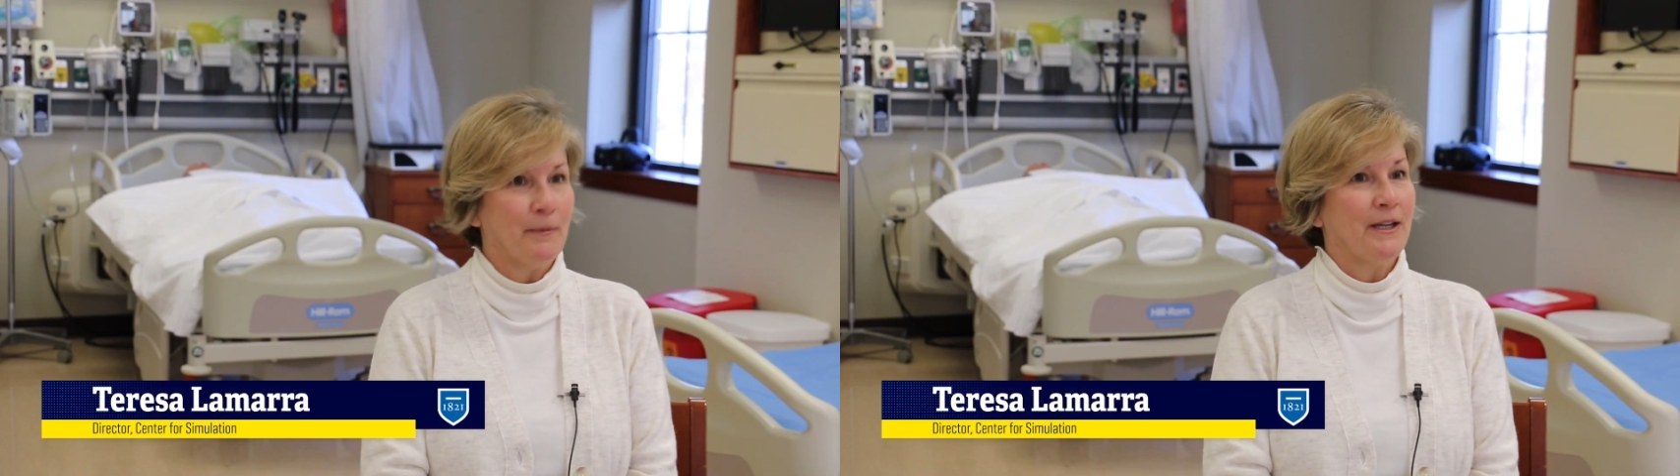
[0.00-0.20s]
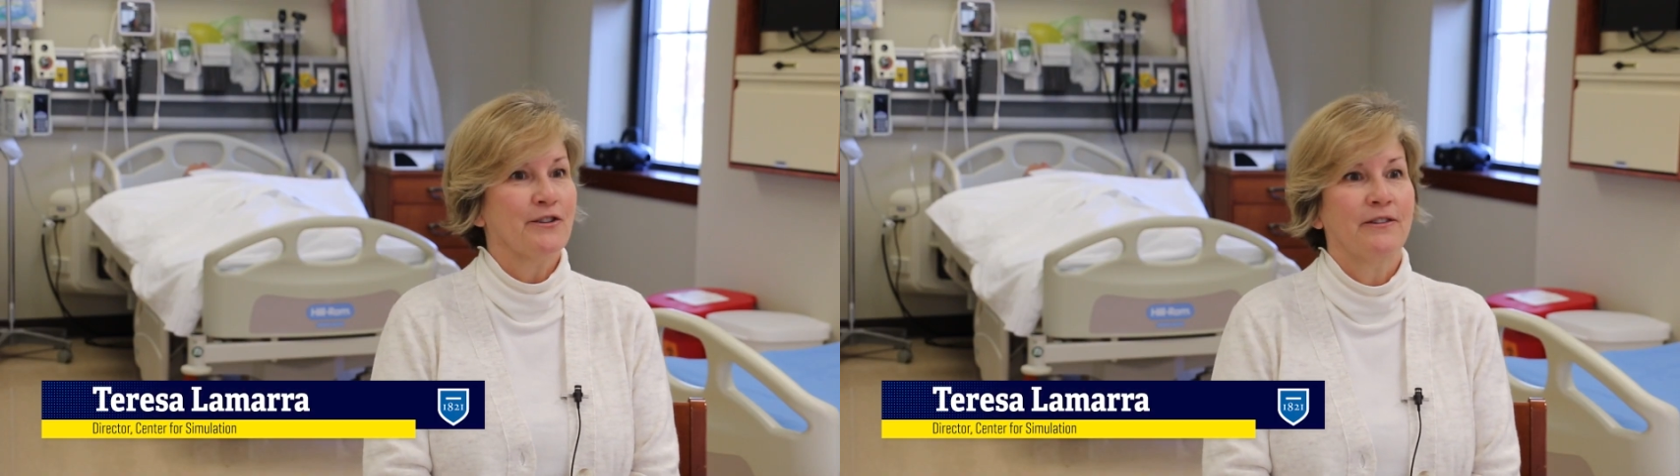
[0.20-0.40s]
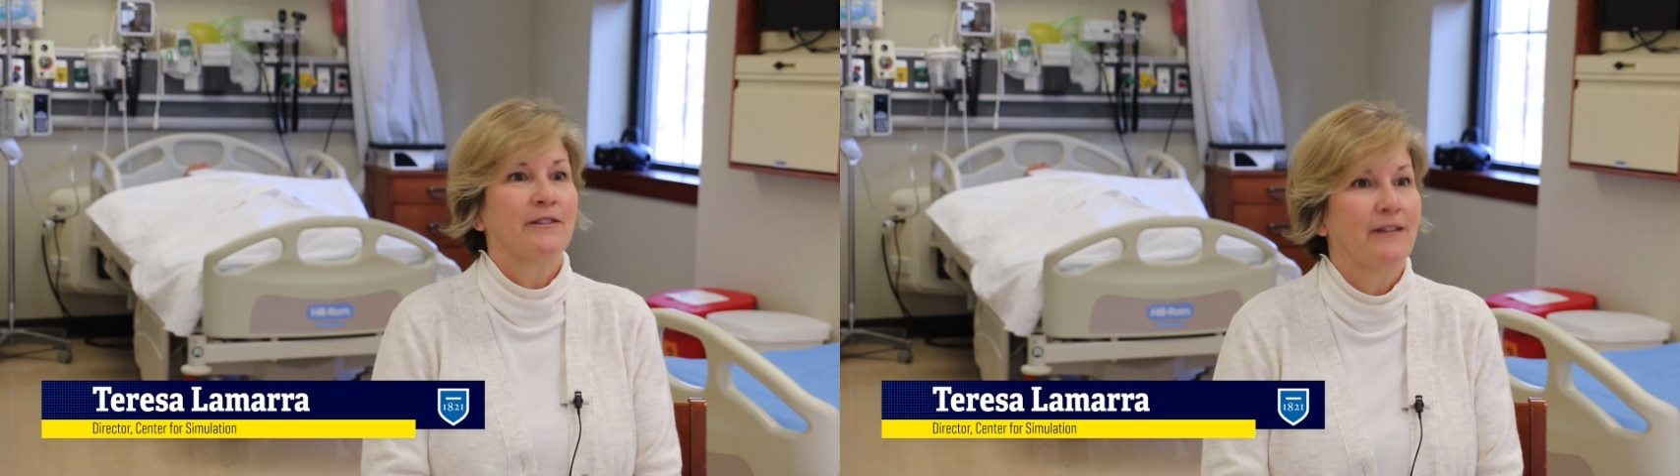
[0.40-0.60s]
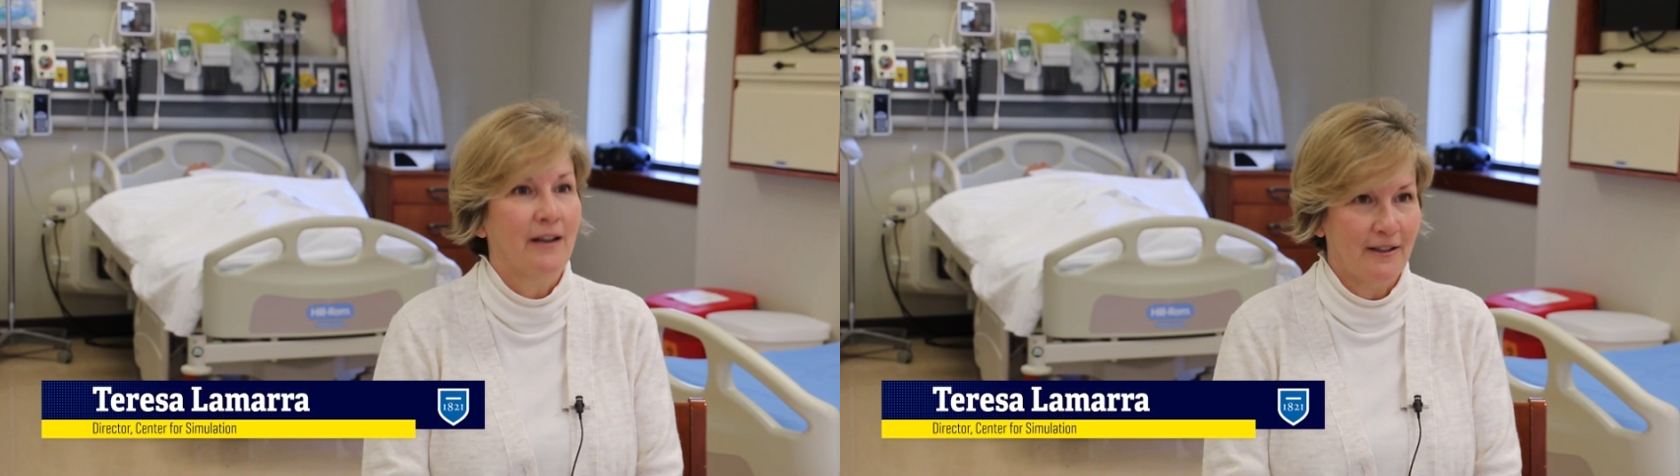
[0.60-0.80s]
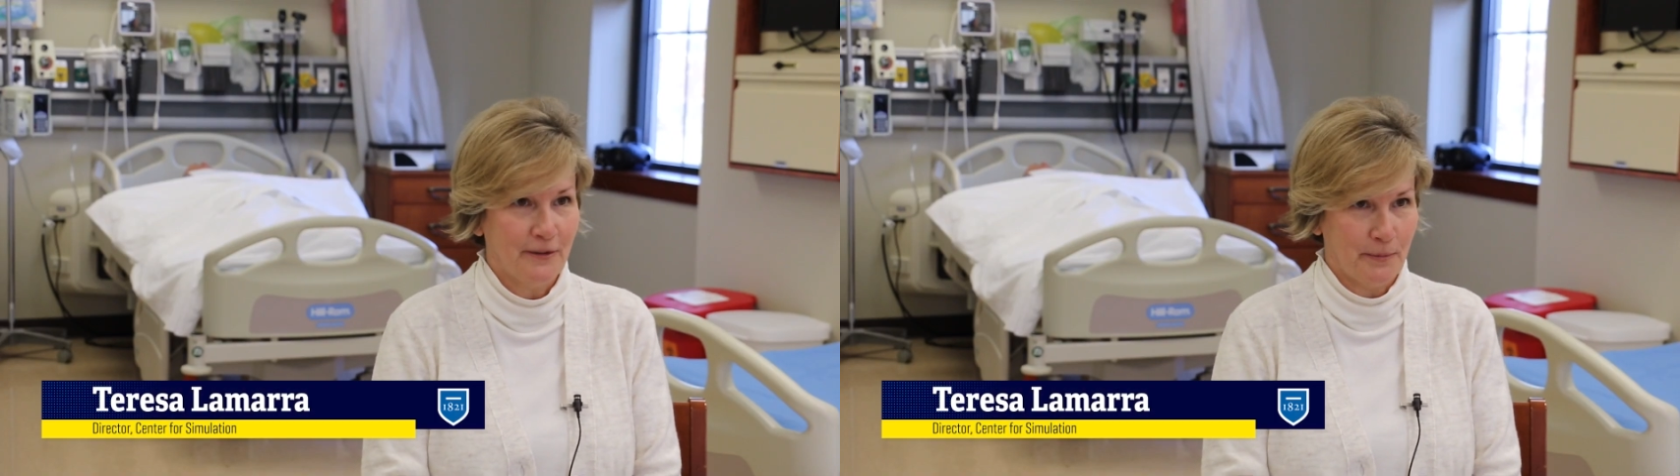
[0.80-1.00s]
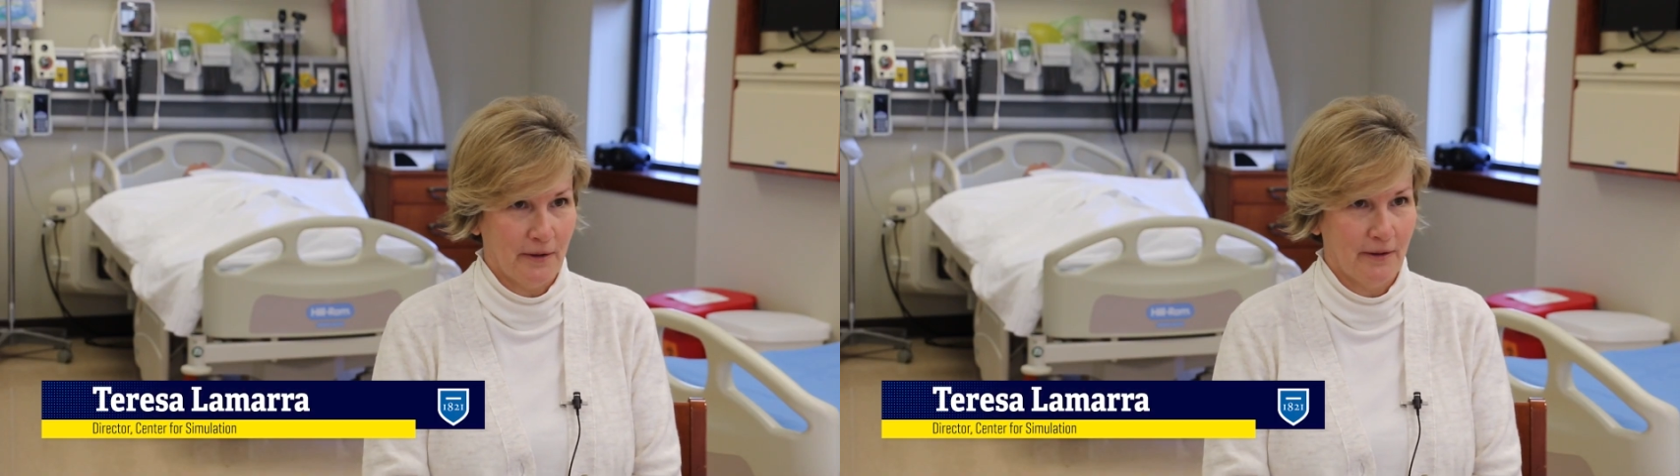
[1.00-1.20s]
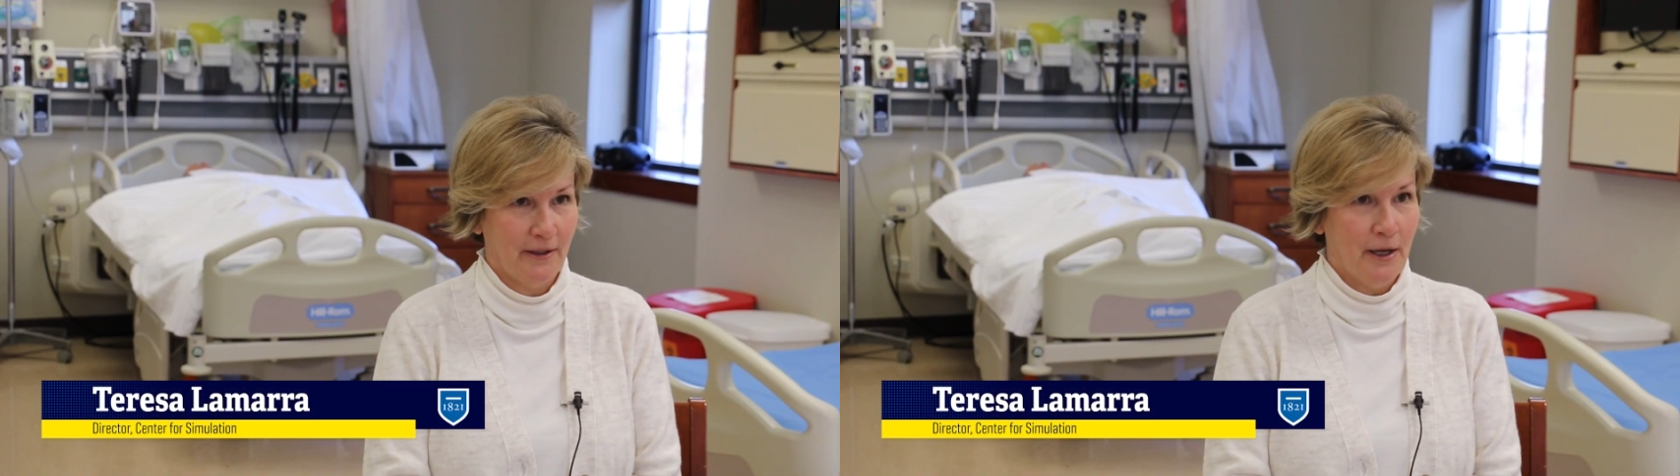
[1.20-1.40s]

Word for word: patients in the hospital,